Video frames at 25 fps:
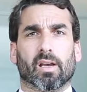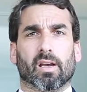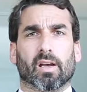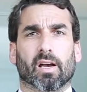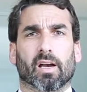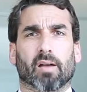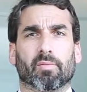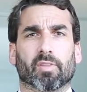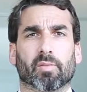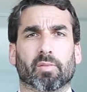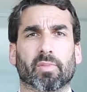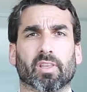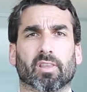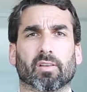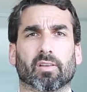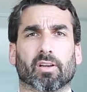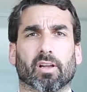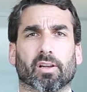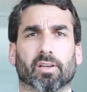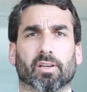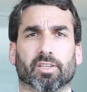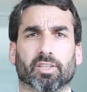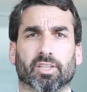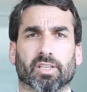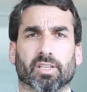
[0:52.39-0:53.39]
The
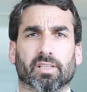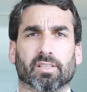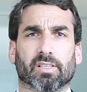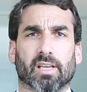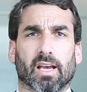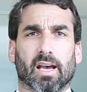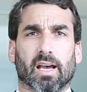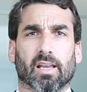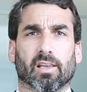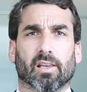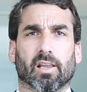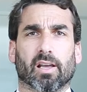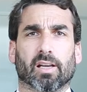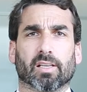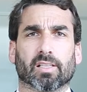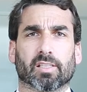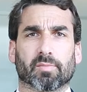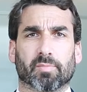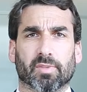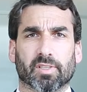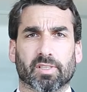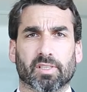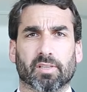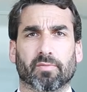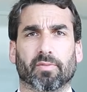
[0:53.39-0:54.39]
methodologies outline
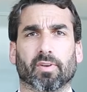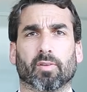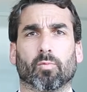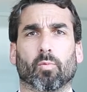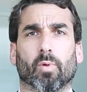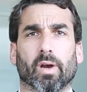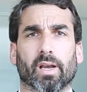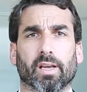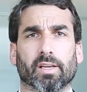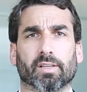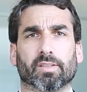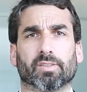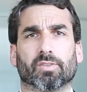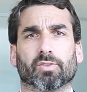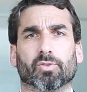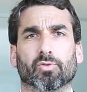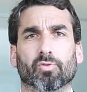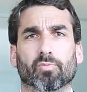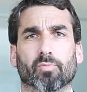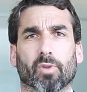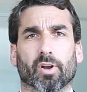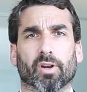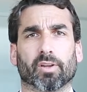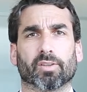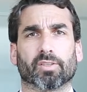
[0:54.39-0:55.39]
specific ways to
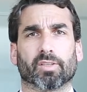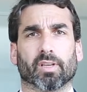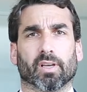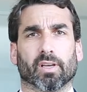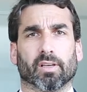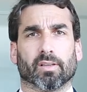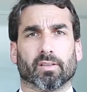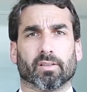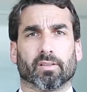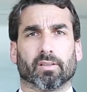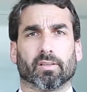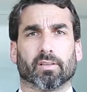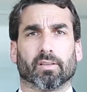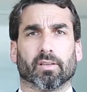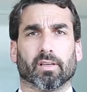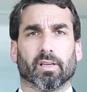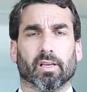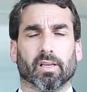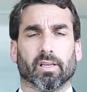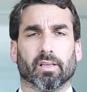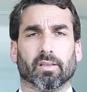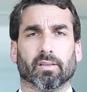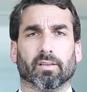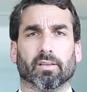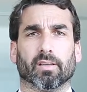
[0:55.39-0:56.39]
monitor
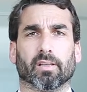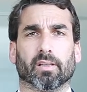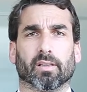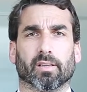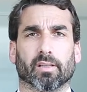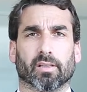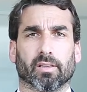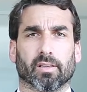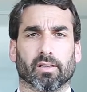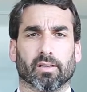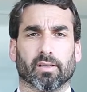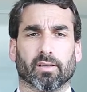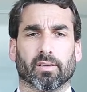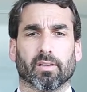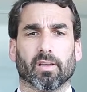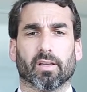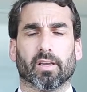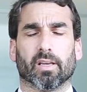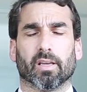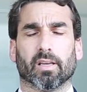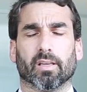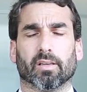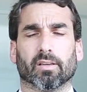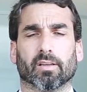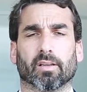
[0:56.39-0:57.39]
in
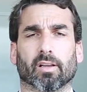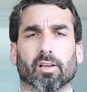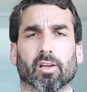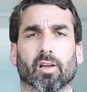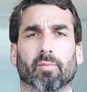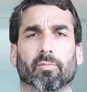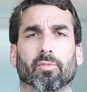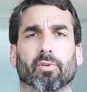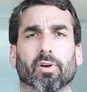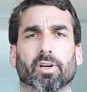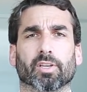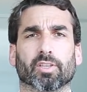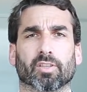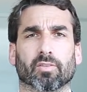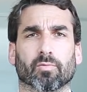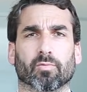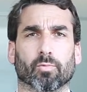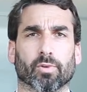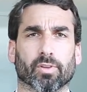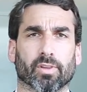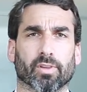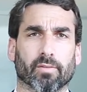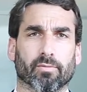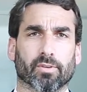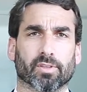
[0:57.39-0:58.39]
collaboration
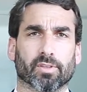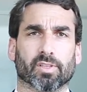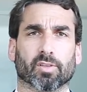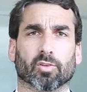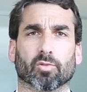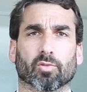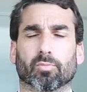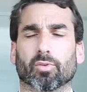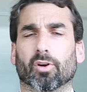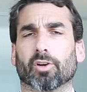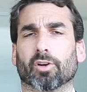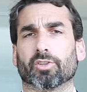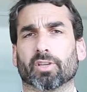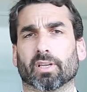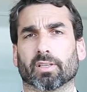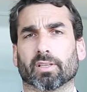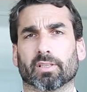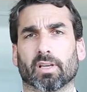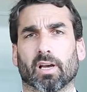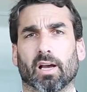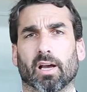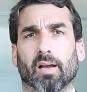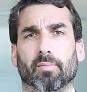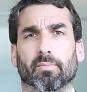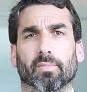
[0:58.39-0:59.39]
with every single project
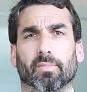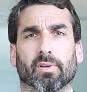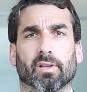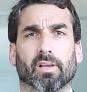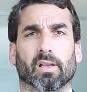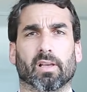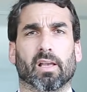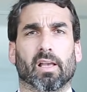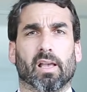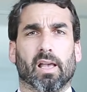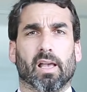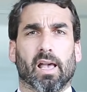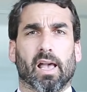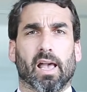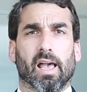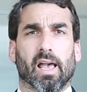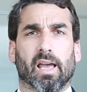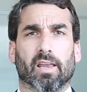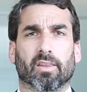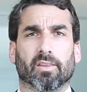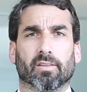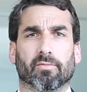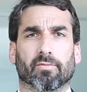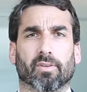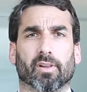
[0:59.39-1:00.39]
type,
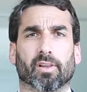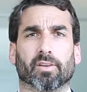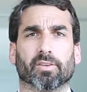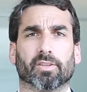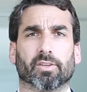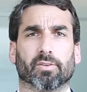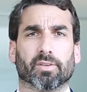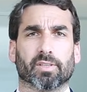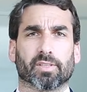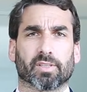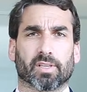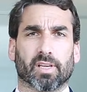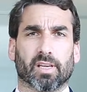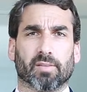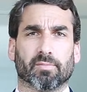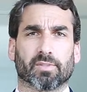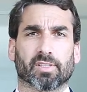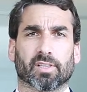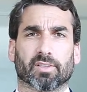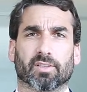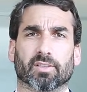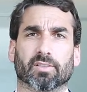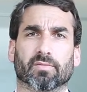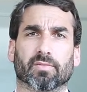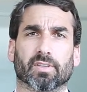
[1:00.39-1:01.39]
and the voluntary schemes
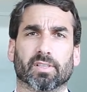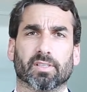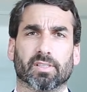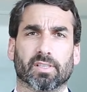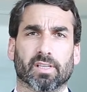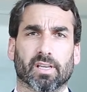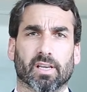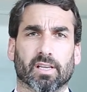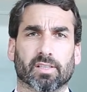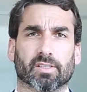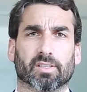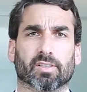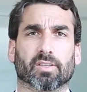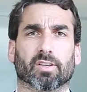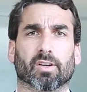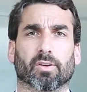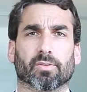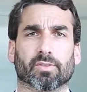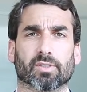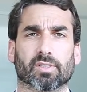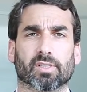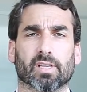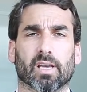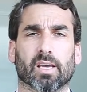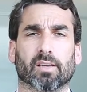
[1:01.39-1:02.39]
such as VCS and
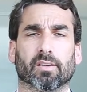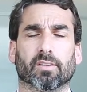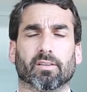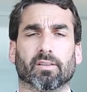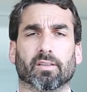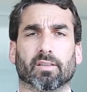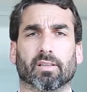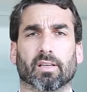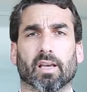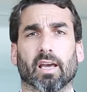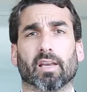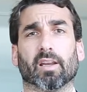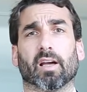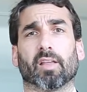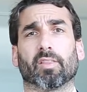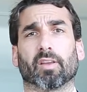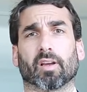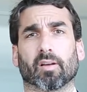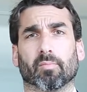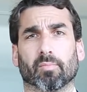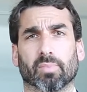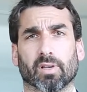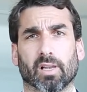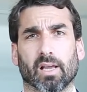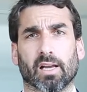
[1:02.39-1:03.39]
Gold Standard and other
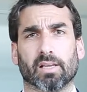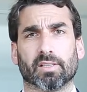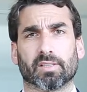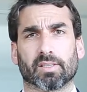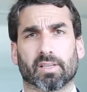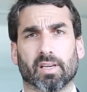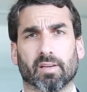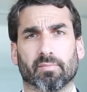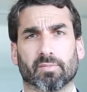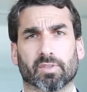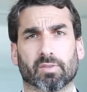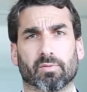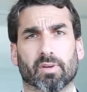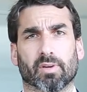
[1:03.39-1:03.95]
compliance schemes